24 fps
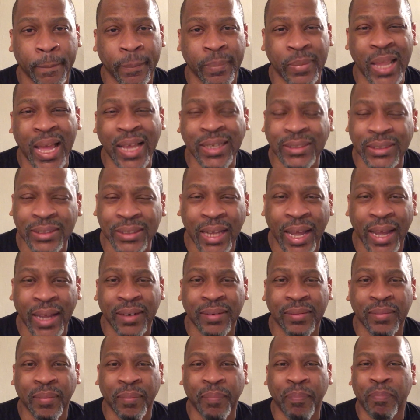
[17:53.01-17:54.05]
That's
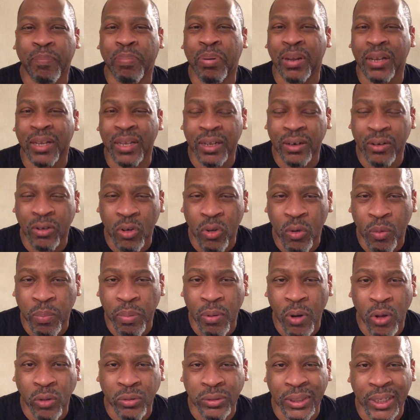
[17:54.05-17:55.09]
not political
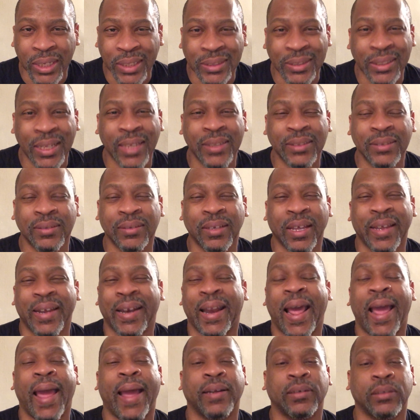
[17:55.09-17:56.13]
protest. That's an
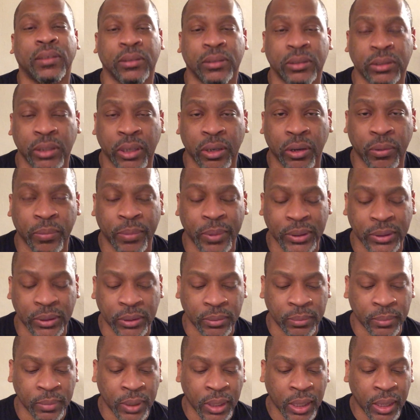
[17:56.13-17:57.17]
act of terrorism,
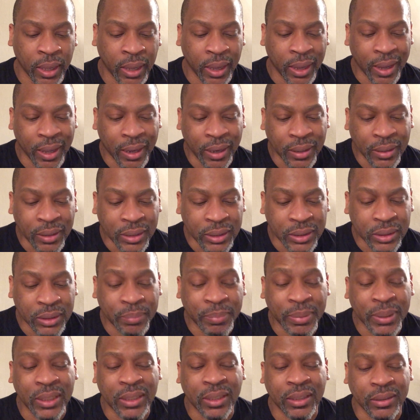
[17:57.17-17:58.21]
and it needs to
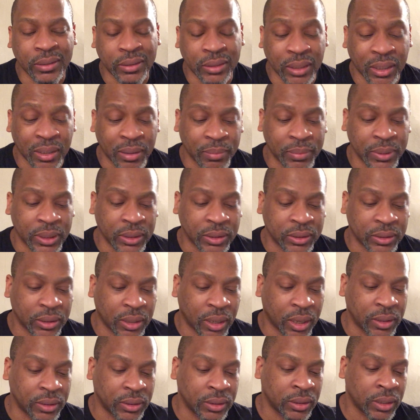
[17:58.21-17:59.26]
be condemned as
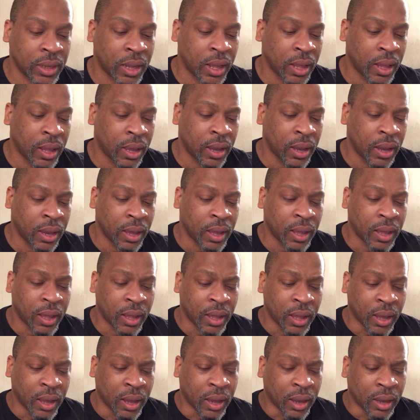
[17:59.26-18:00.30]
such.
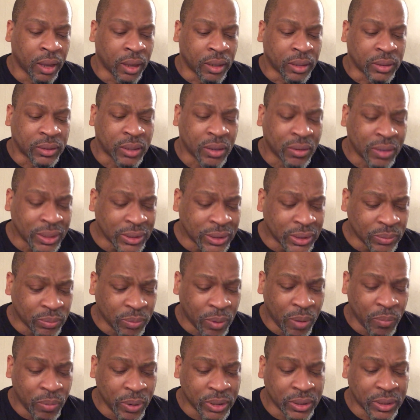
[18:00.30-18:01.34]
So this is
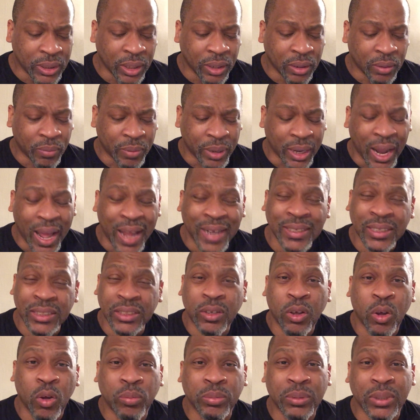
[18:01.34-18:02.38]
what we're dealing with. I just
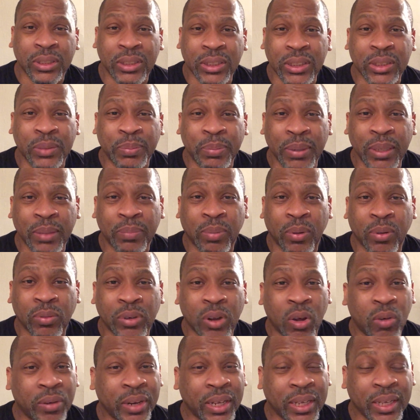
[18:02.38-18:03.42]
hope that these people don't